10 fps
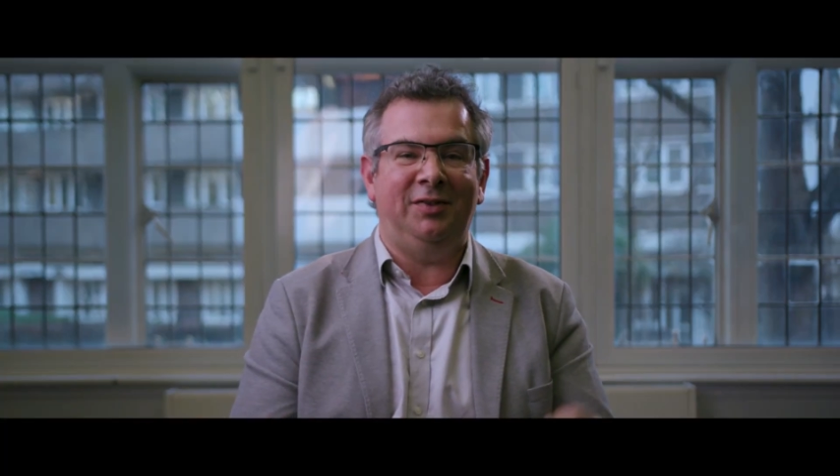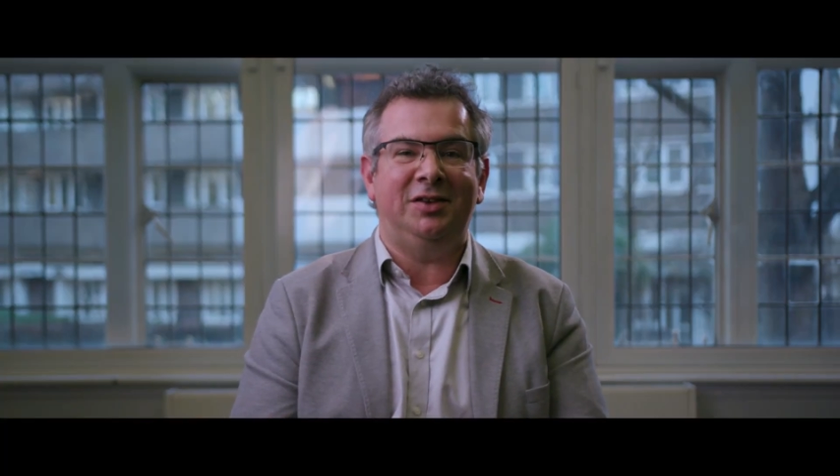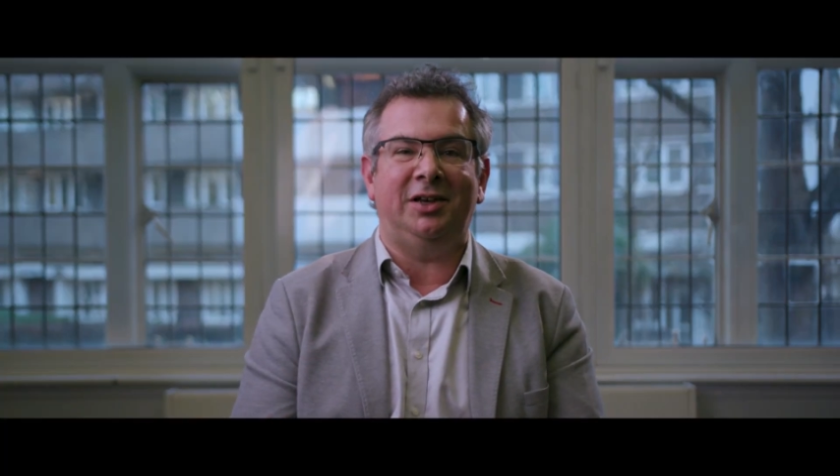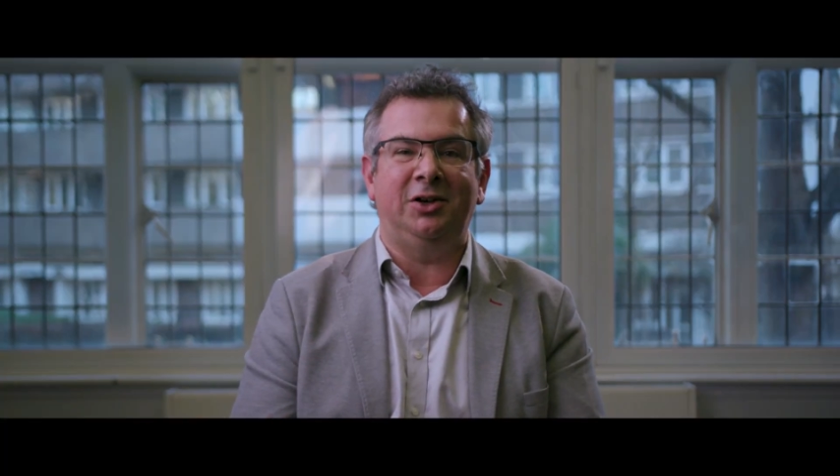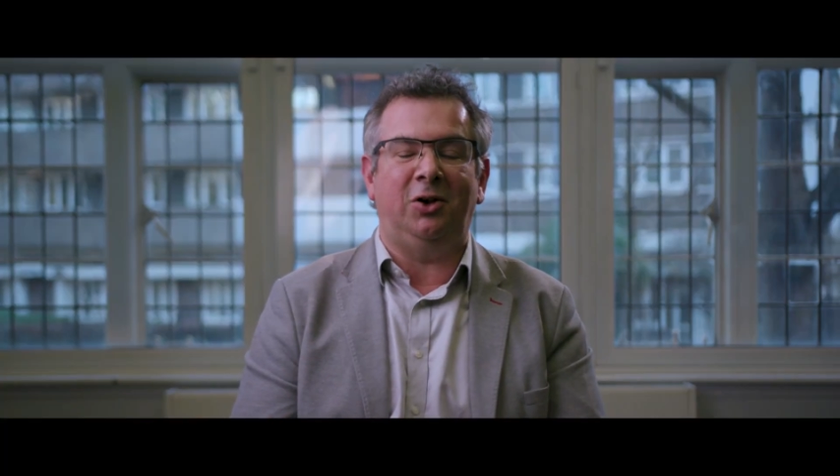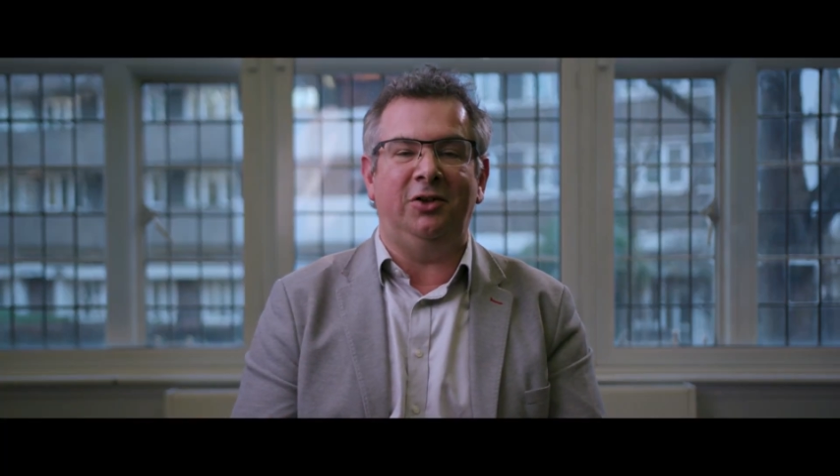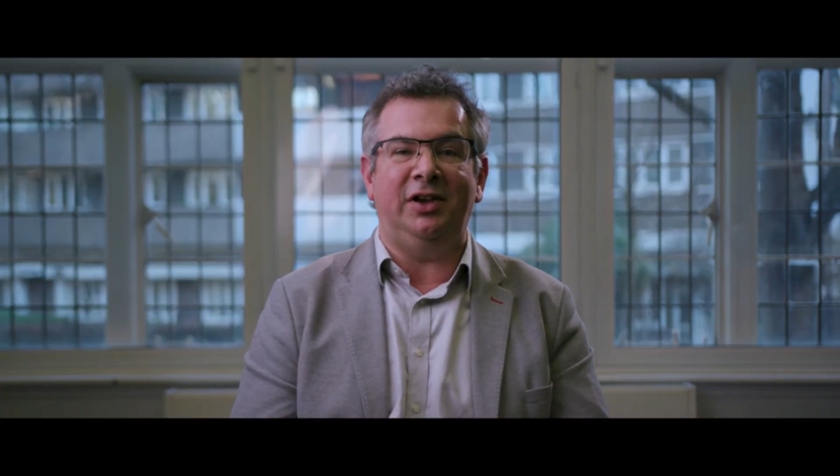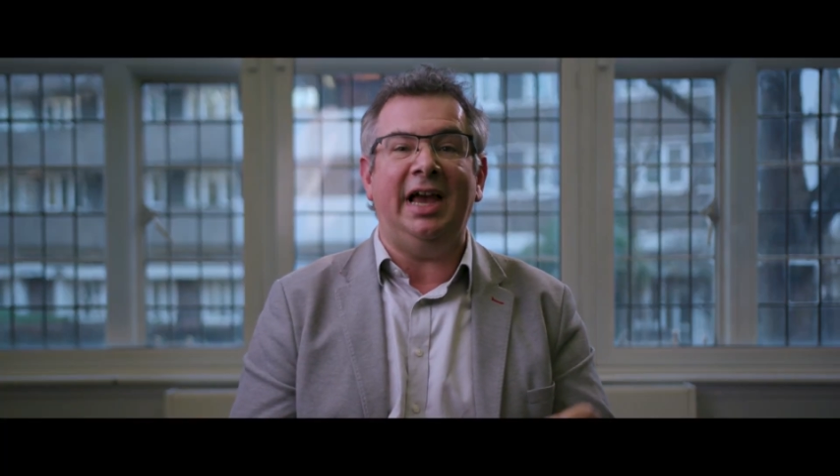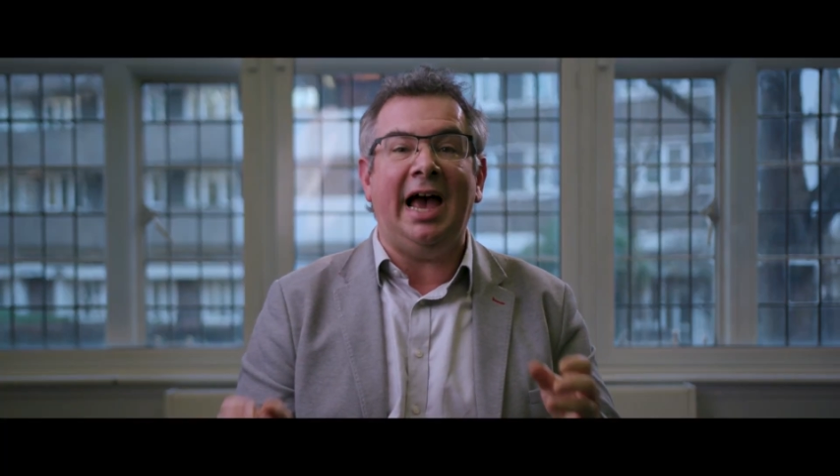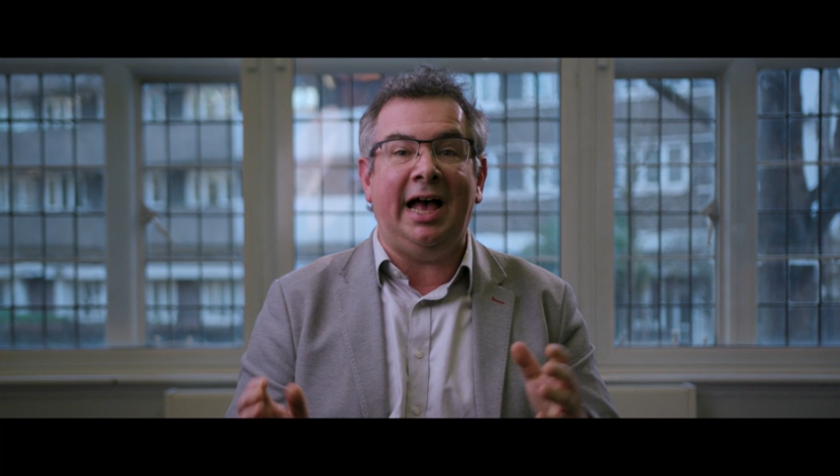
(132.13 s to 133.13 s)
and the
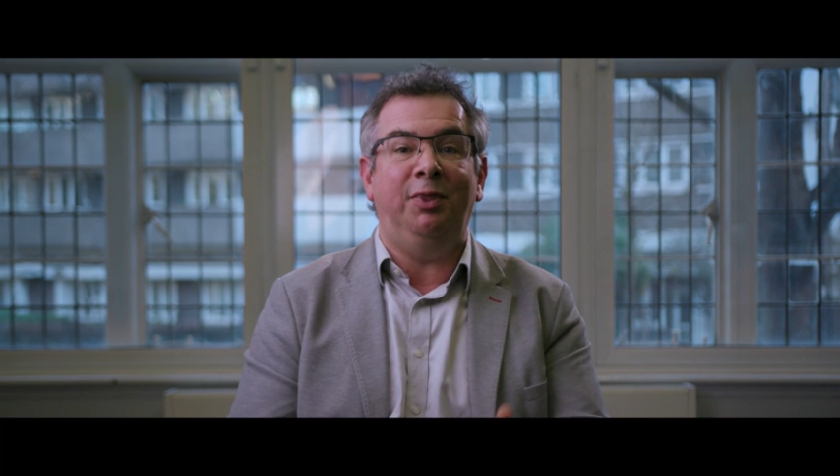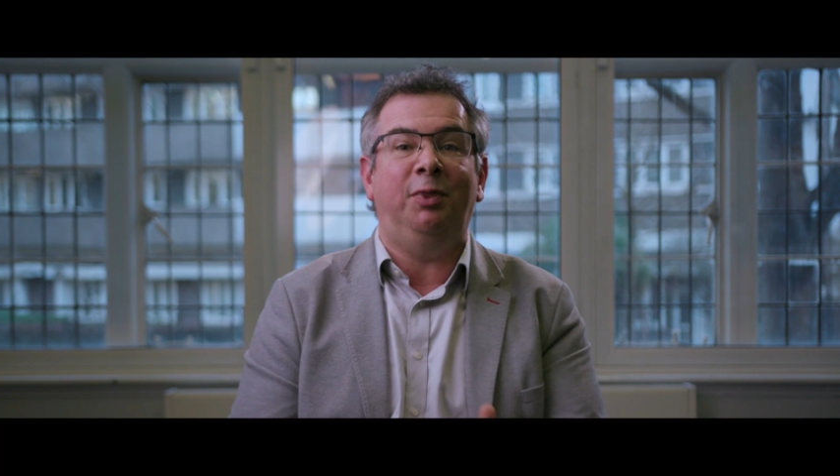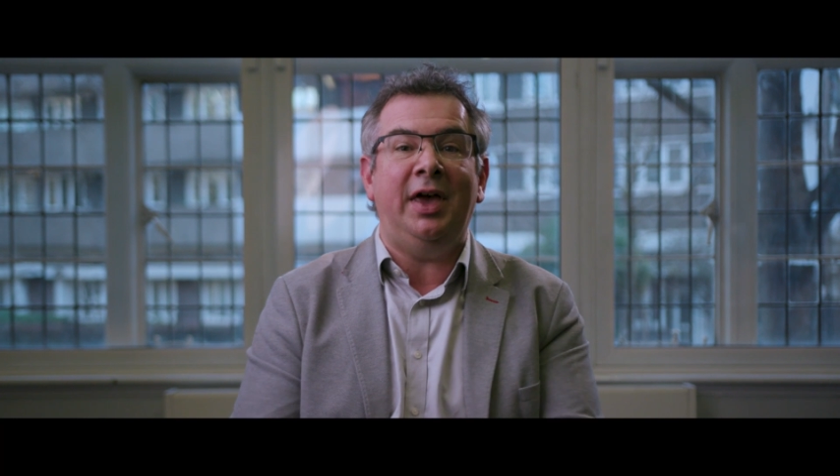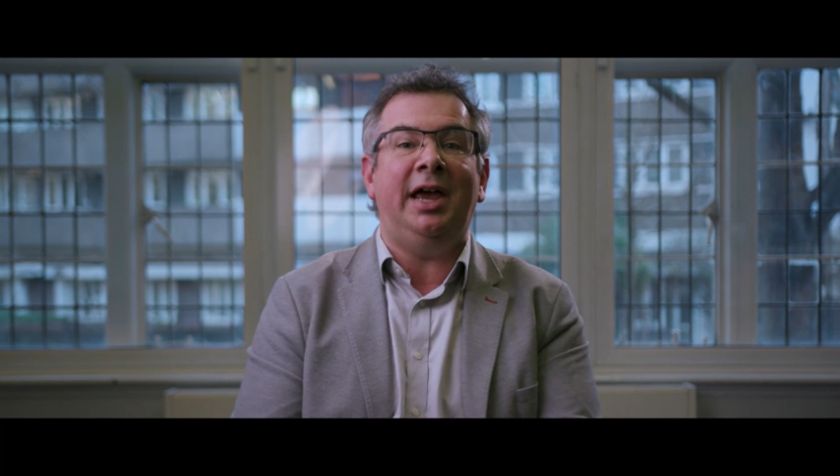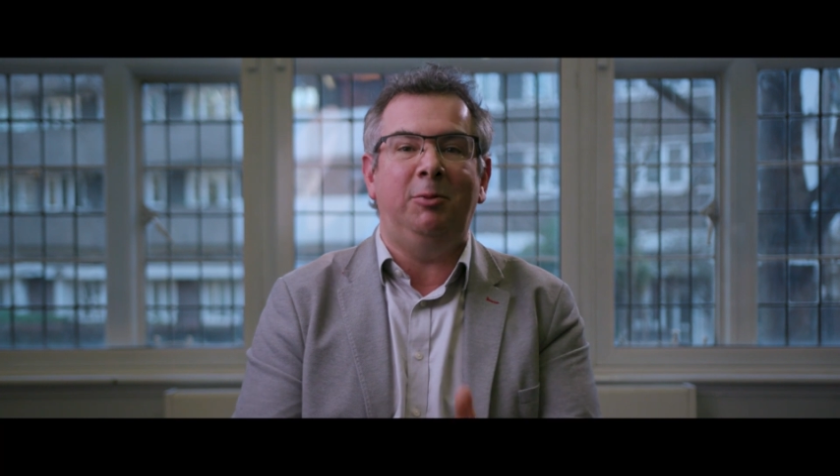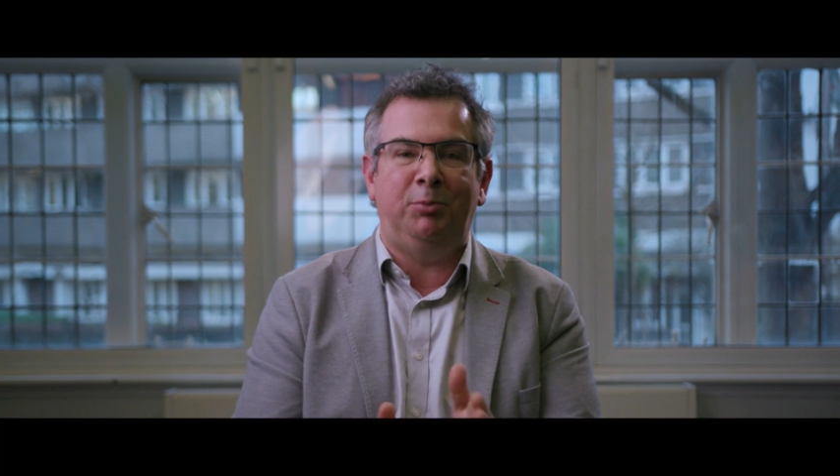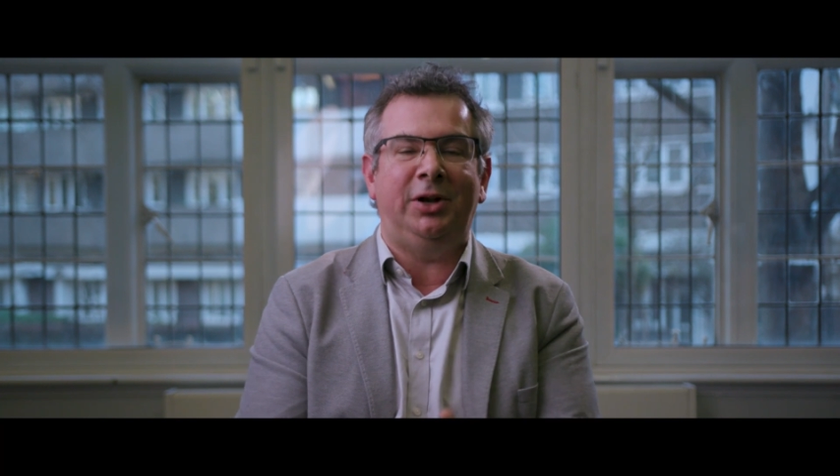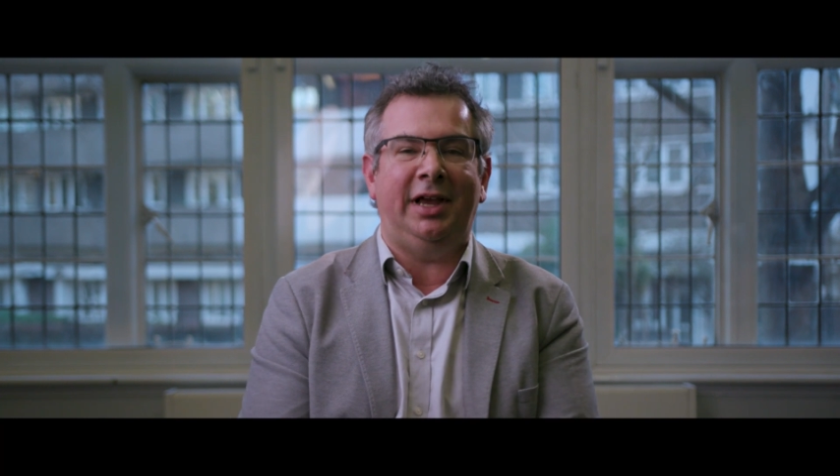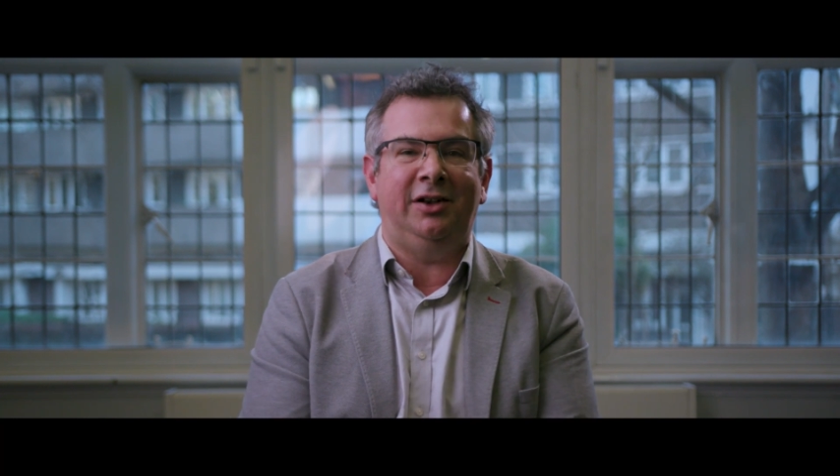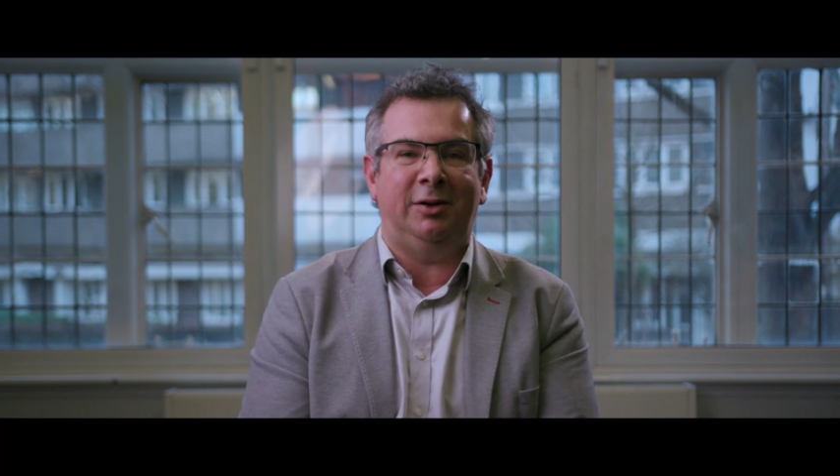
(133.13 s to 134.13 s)
psychology and then
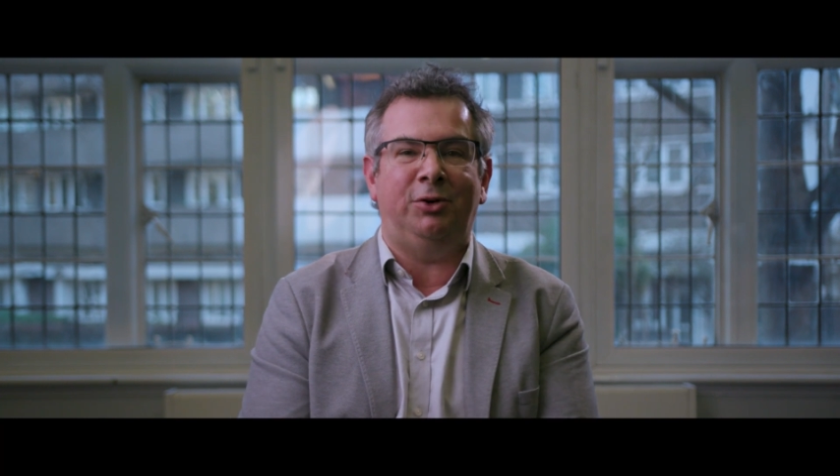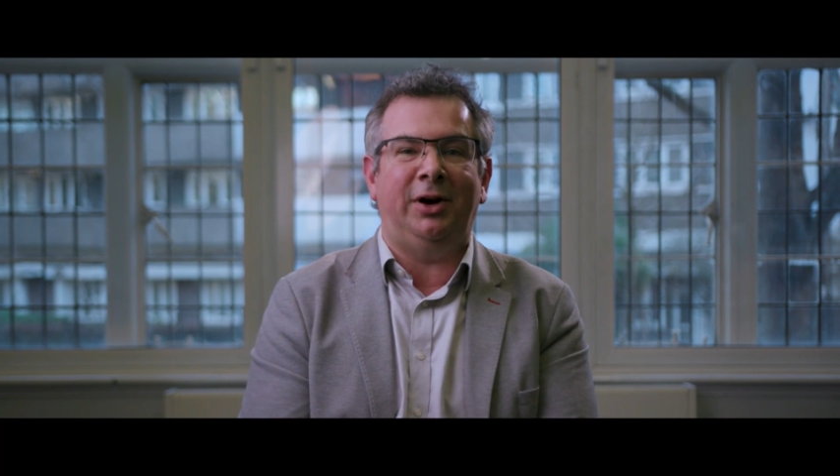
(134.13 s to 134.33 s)
put it into